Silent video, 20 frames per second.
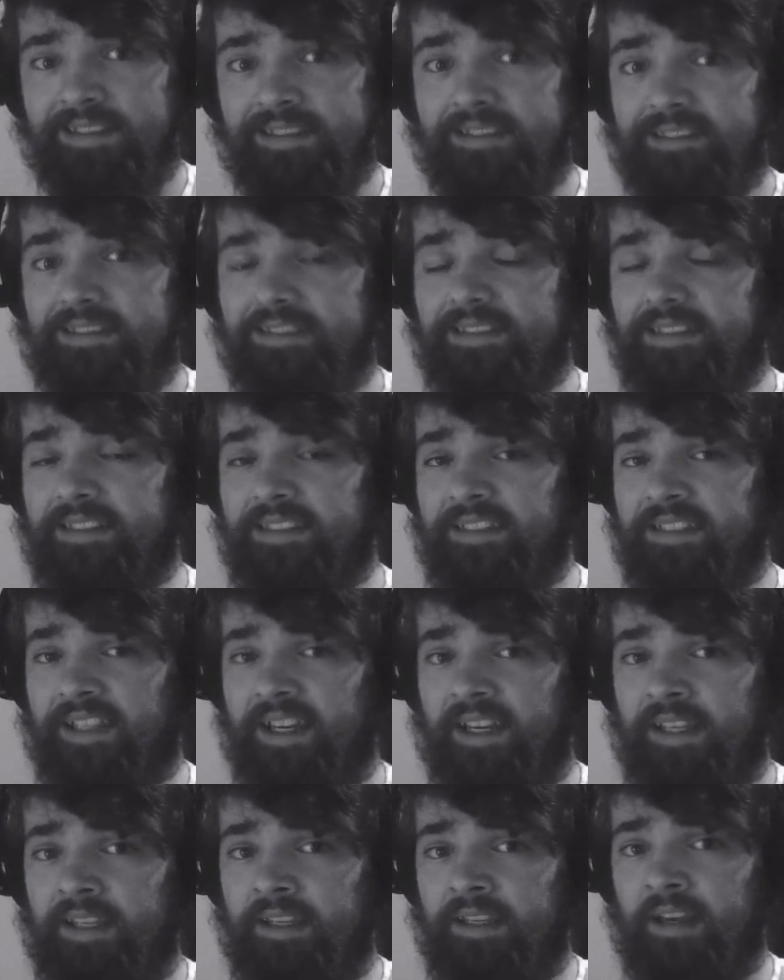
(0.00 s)

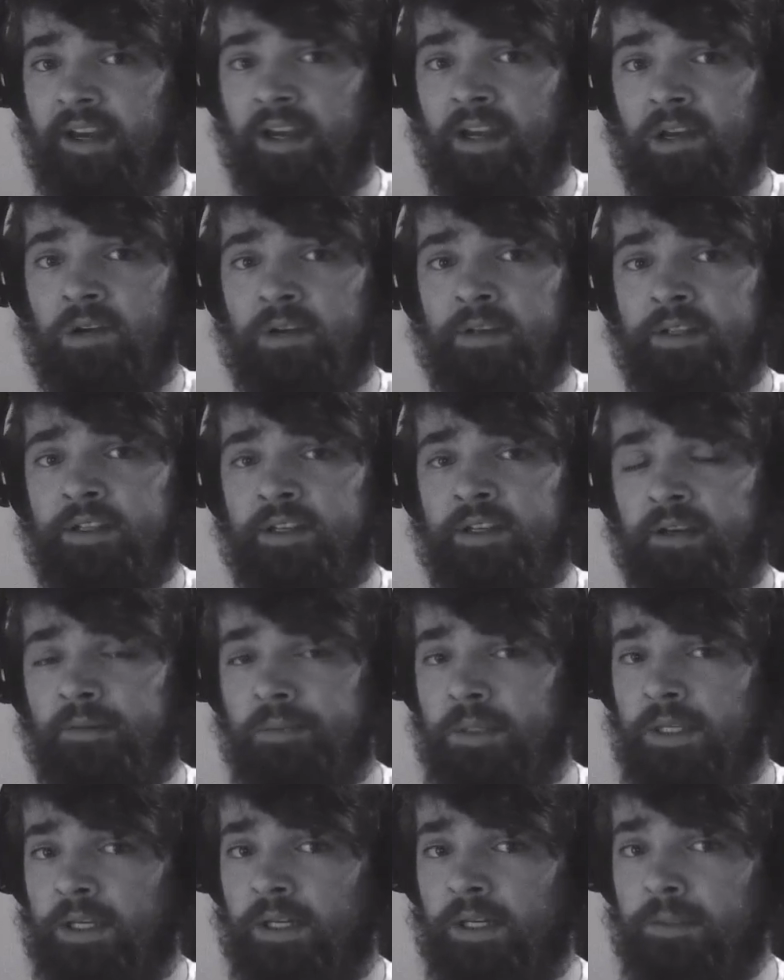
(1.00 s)
design diary
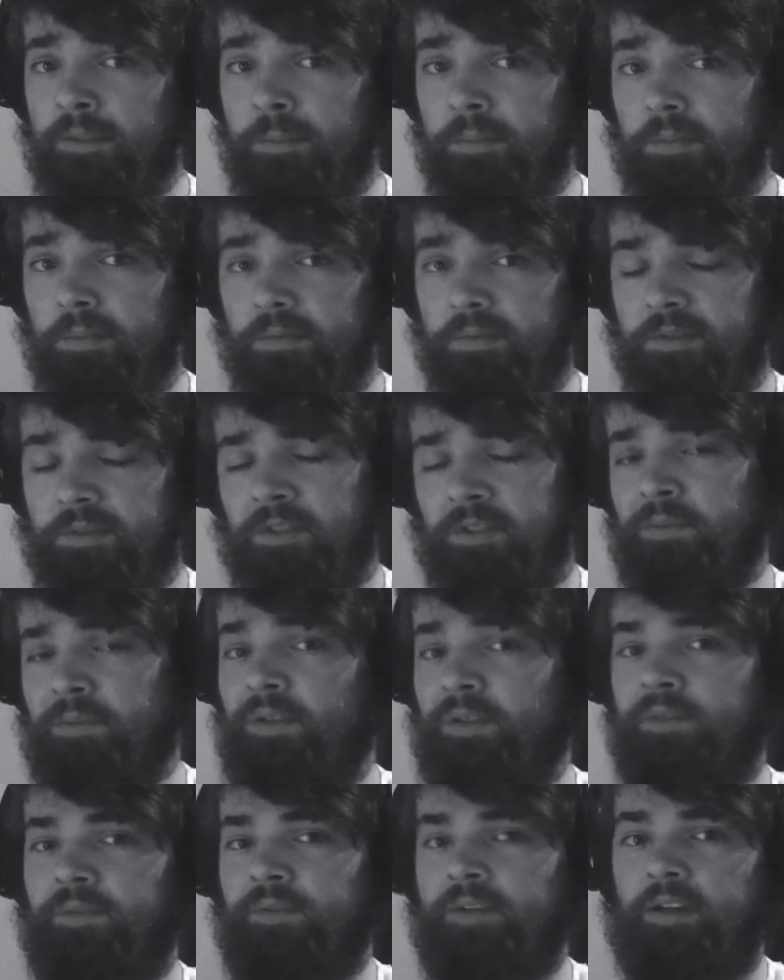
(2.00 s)
coming up, which will be
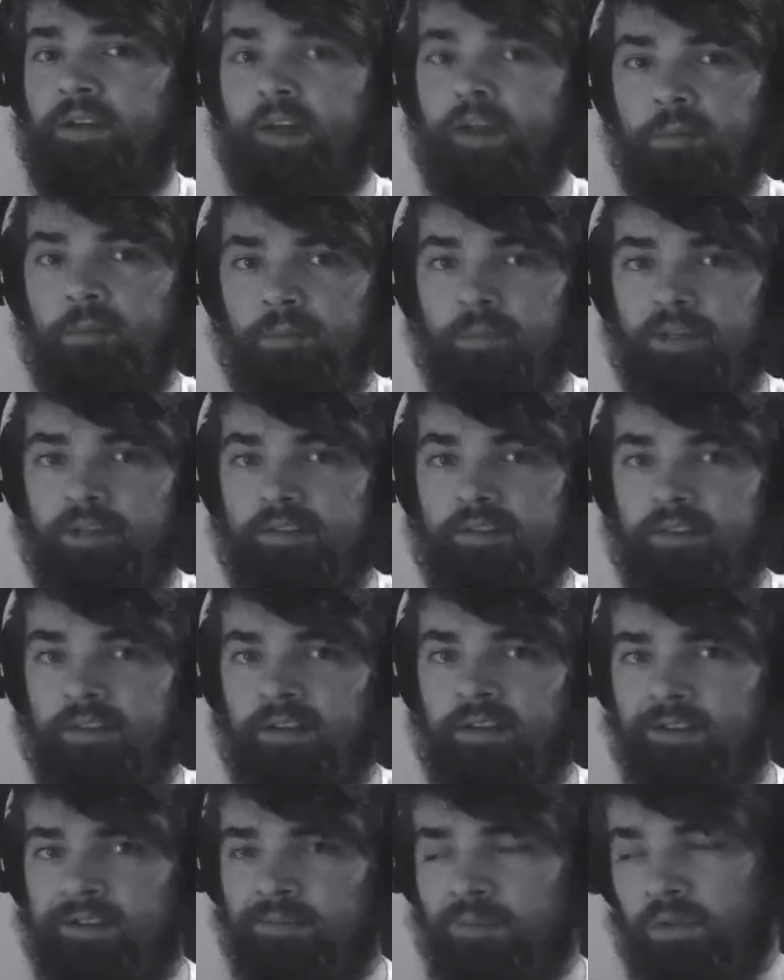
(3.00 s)
only a couple minutes
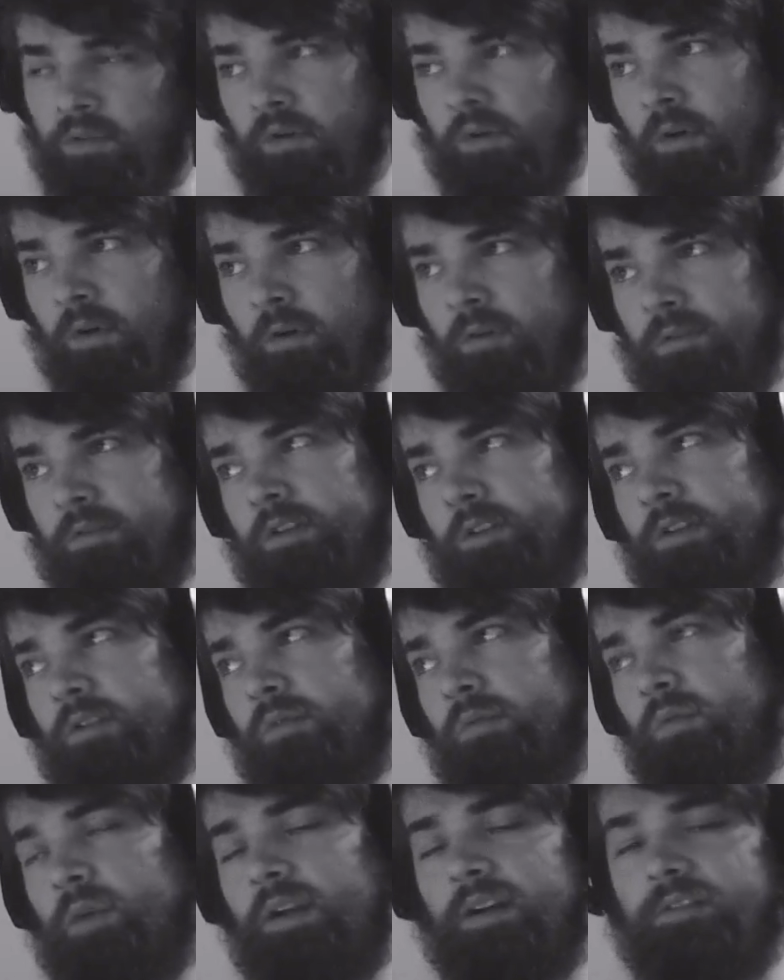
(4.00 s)
long, but it'll go over
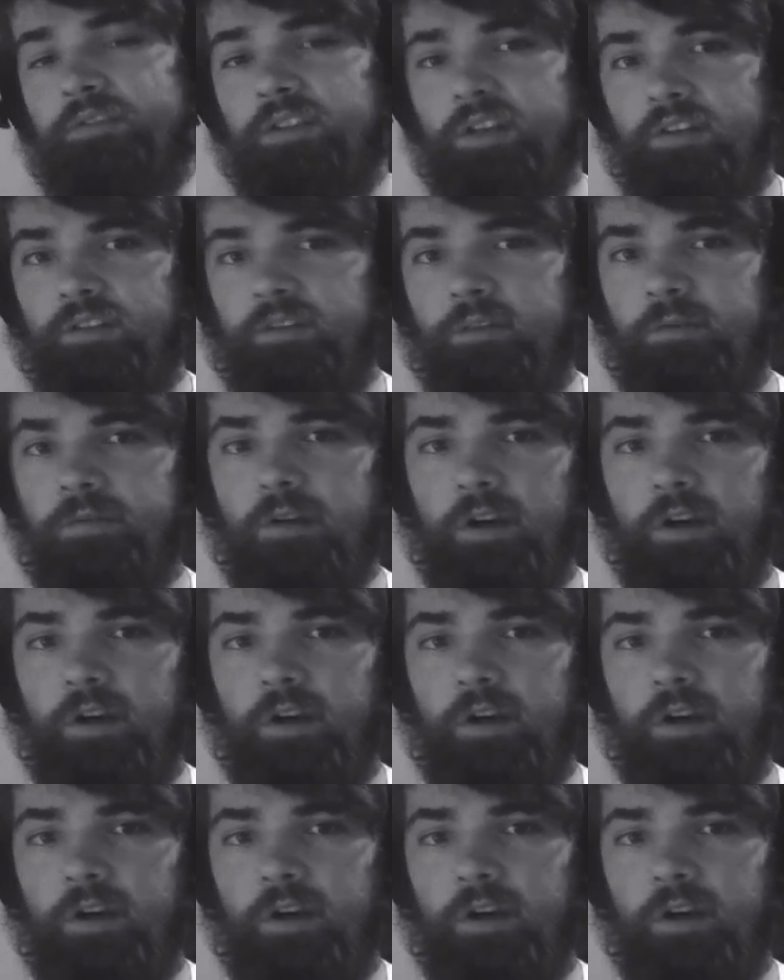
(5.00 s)
what I've done so far